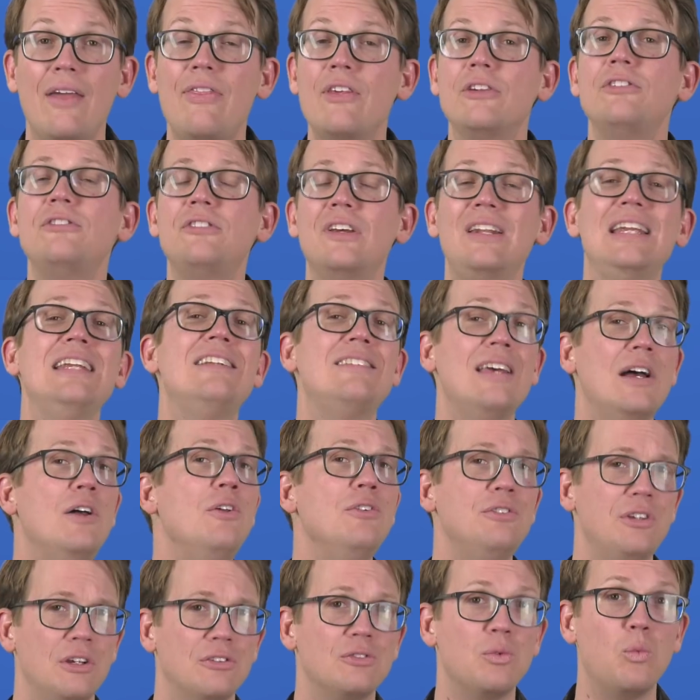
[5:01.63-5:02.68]
And this study
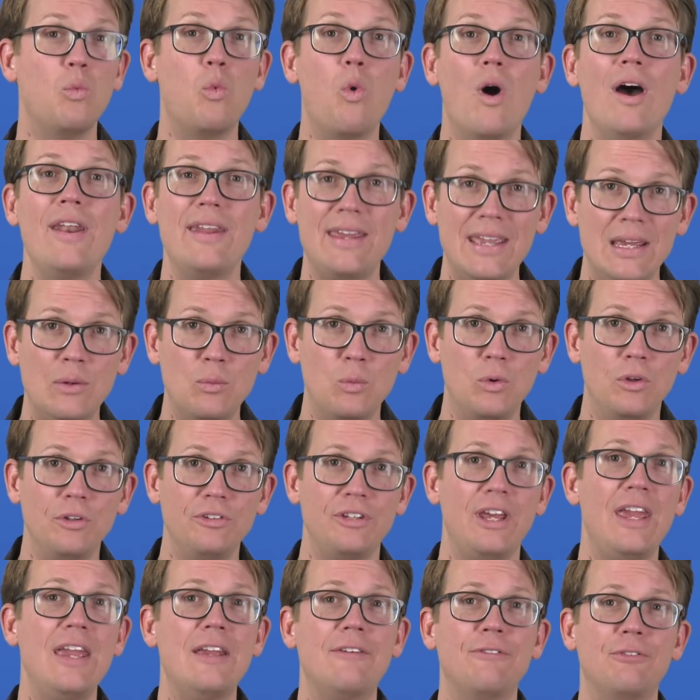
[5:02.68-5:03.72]
tells us what it will
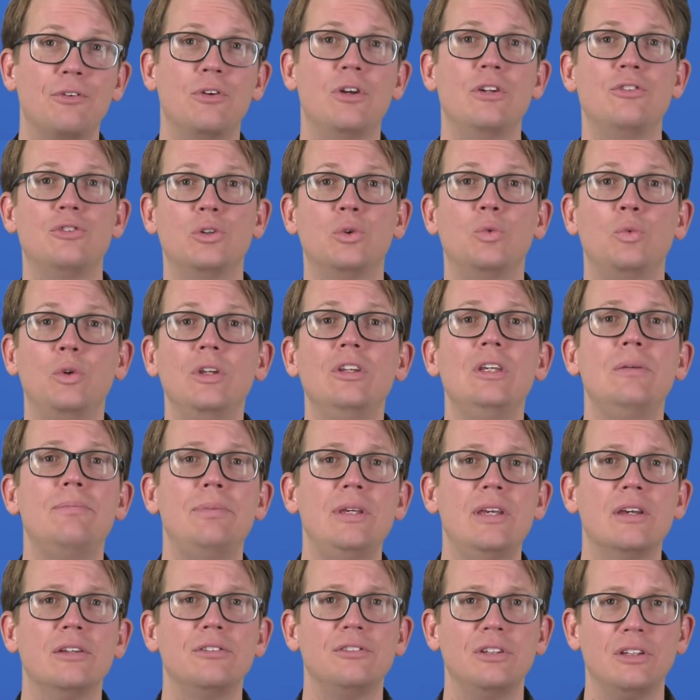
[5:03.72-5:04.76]
take for it to really
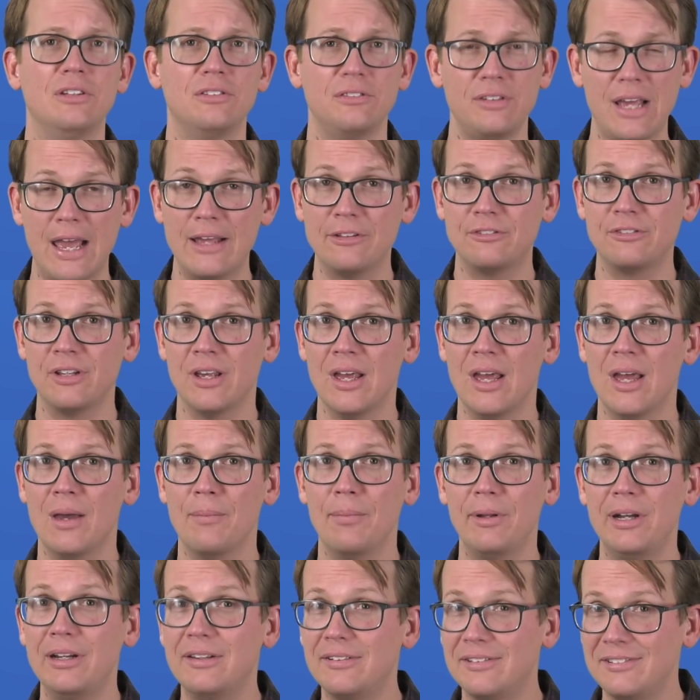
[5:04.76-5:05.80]
be a success,
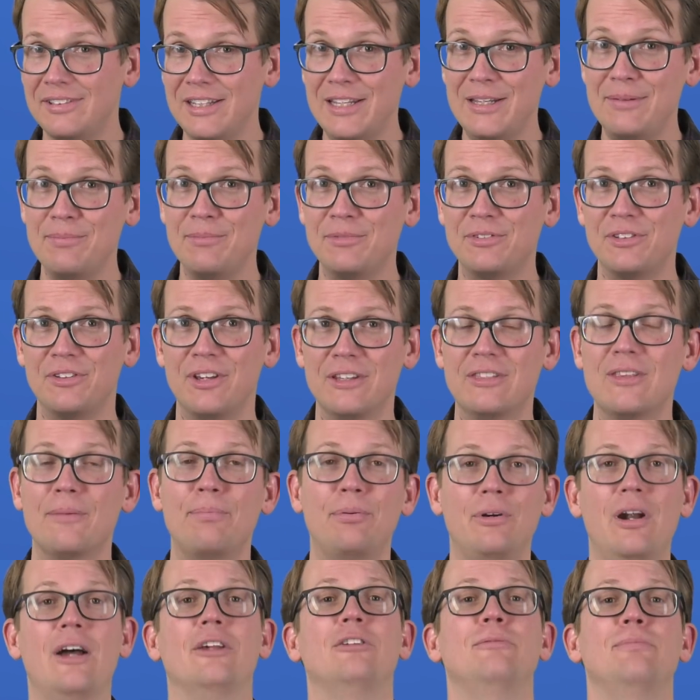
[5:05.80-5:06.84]
but it seems like the
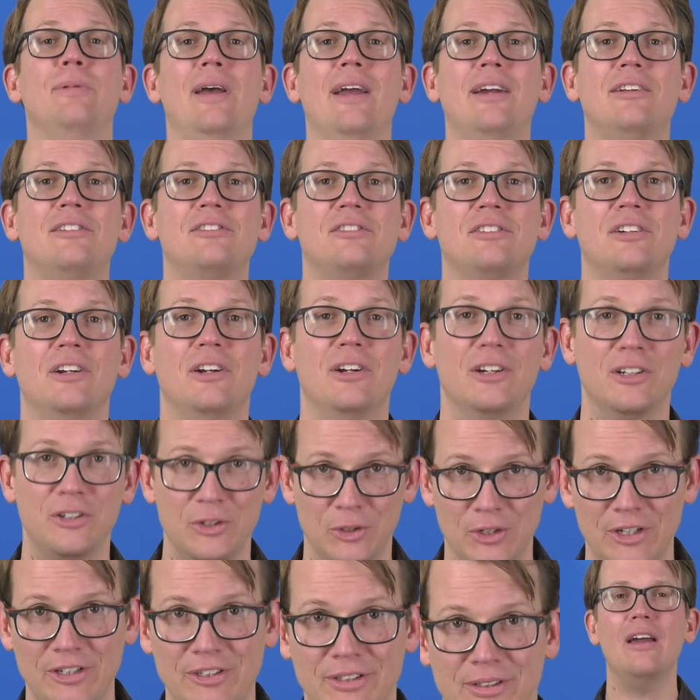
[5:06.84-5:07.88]
prospects are
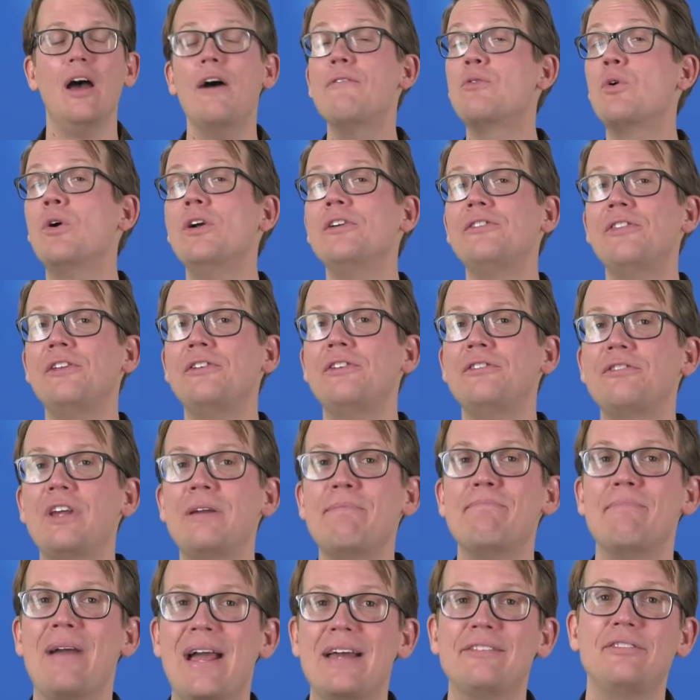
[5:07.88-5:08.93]
good. Of course, this is
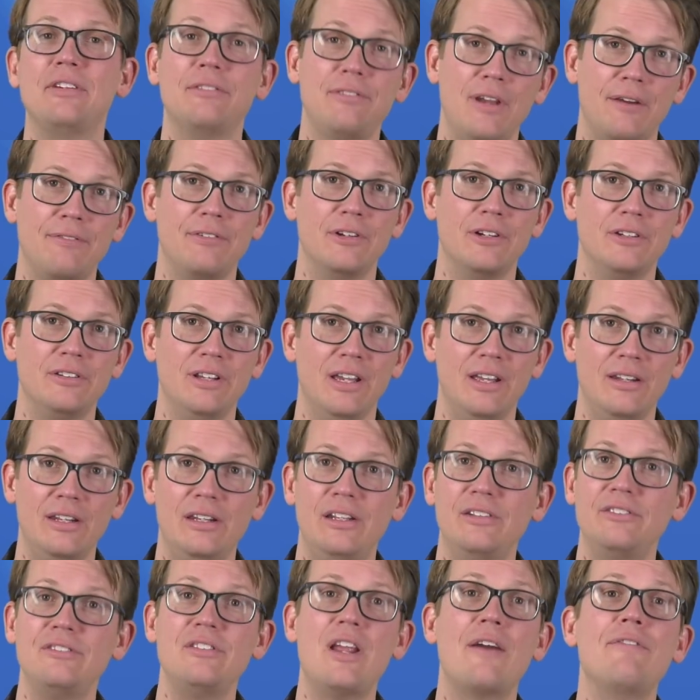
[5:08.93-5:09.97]
a massive effort, and
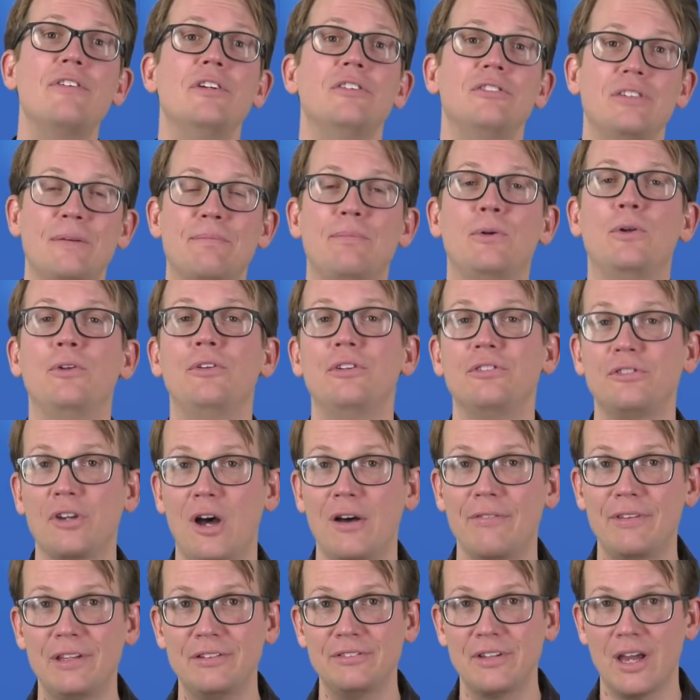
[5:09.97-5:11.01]
it is never simple to
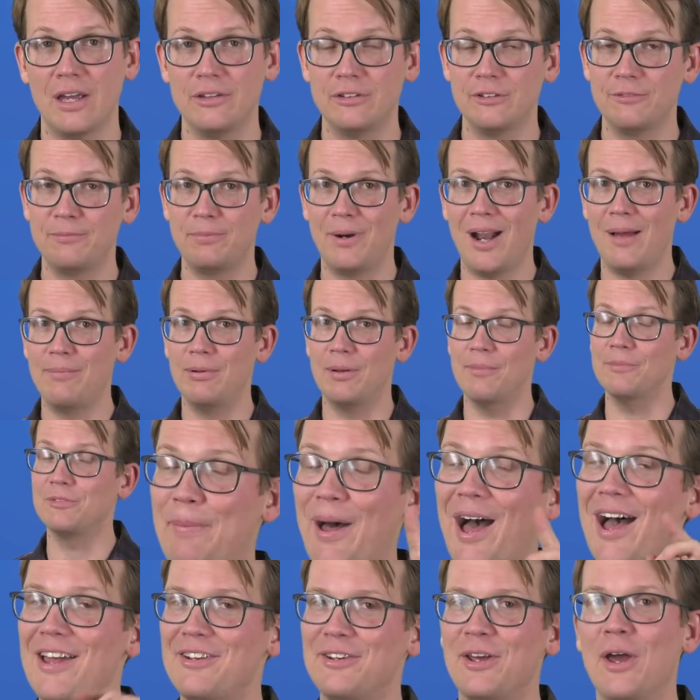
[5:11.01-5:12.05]
solve these kinds of problems,
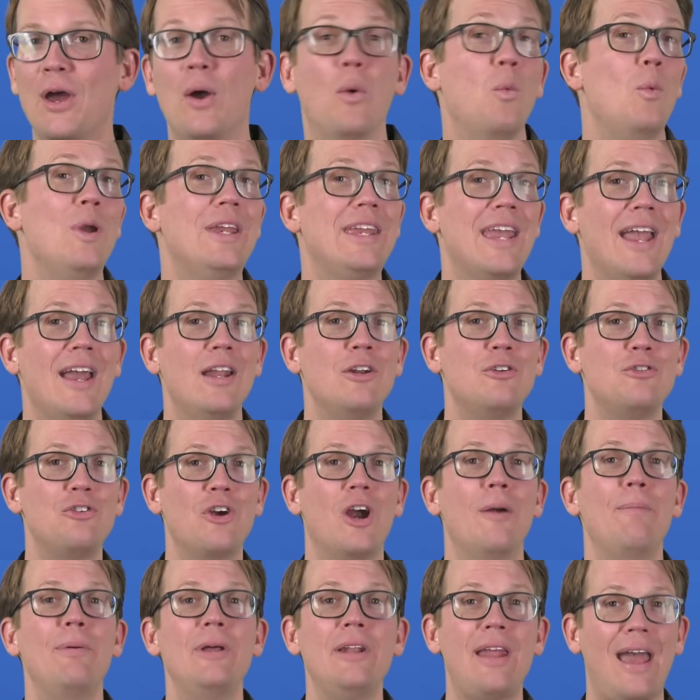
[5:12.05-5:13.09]
but we can
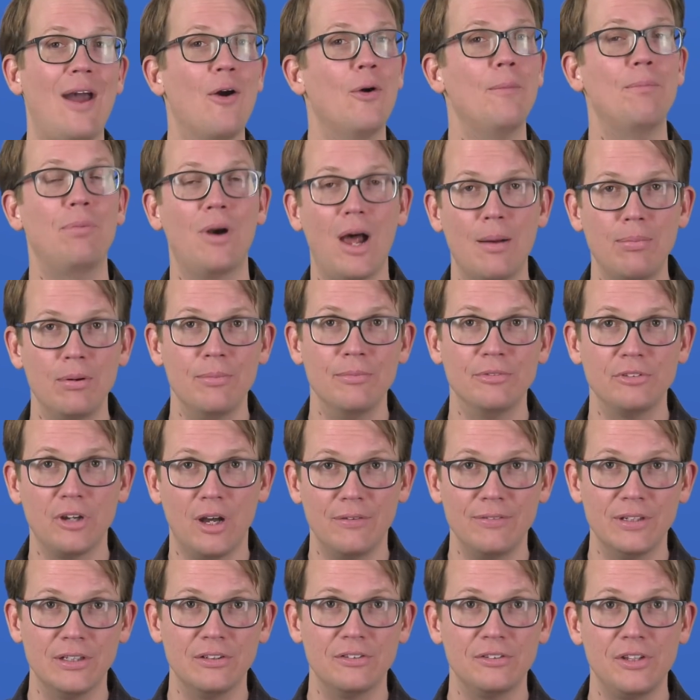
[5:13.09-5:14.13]
sharpen our
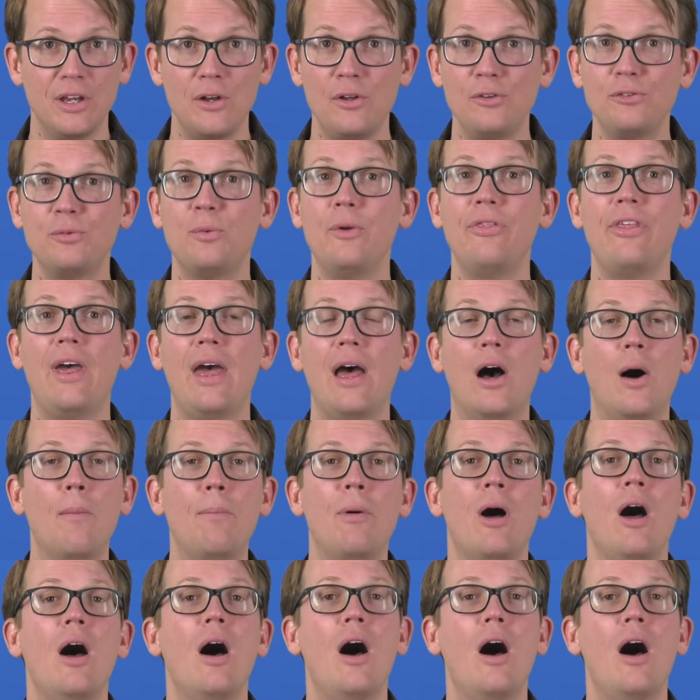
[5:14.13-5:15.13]
problem-solving skills with the help